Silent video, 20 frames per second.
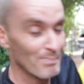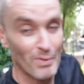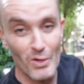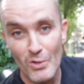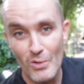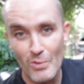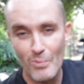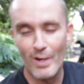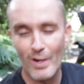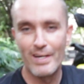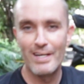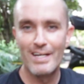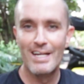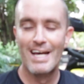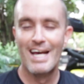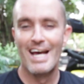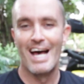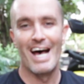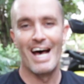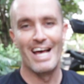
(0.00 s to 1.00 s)
blue one.
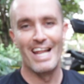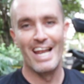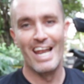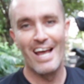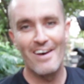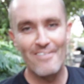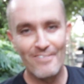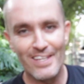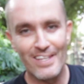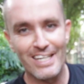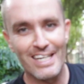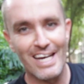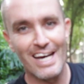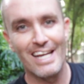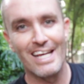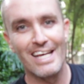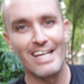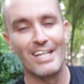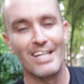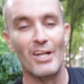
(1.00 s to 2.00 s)
I love the
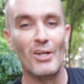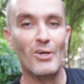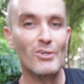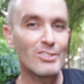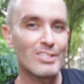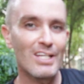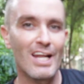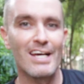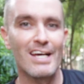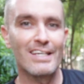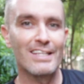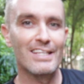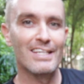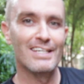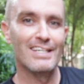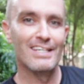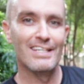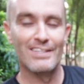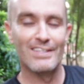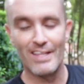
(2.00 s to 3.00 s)
color. It looks like
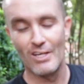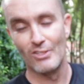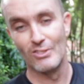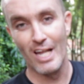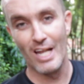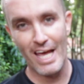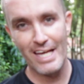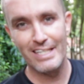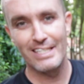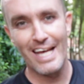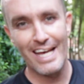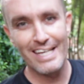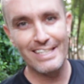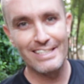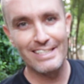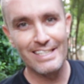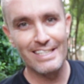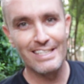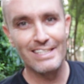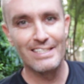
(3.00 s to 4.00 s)
those late
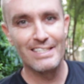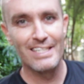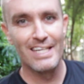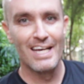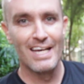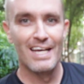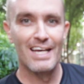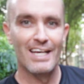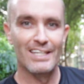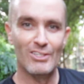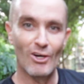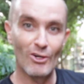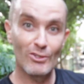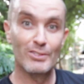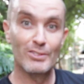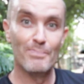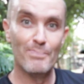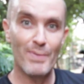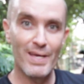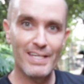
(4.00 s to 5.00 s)
80s
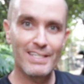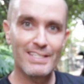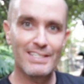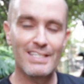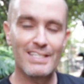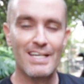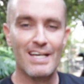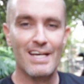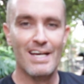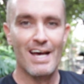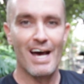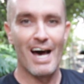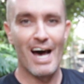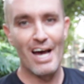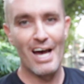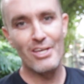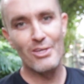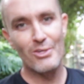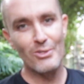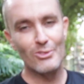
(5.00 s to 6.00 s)
Dr. Bigs.
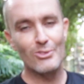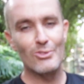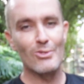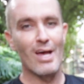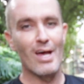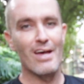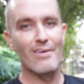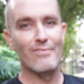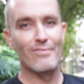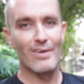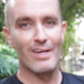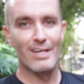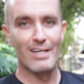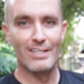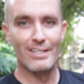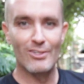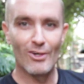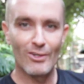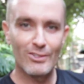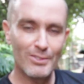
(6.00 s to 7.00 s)
I used to have a
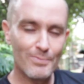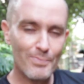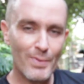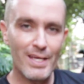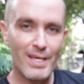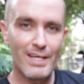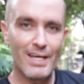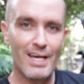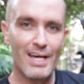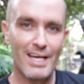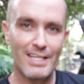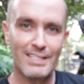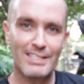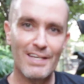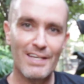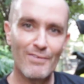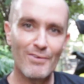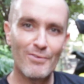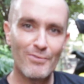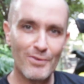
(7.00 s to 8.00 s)
Dr. Big, a
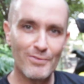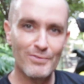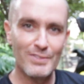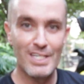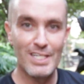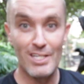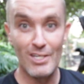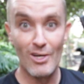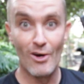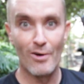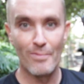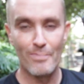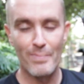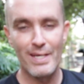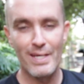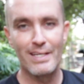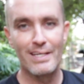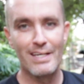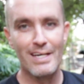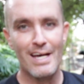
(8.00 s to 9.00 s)
750 DR
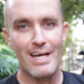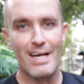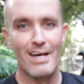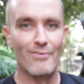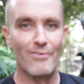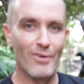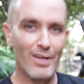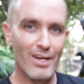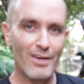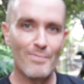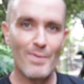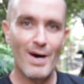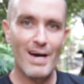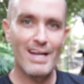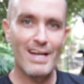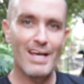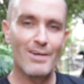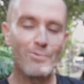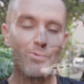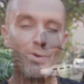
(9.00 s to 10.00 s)
Big. A friend of mine had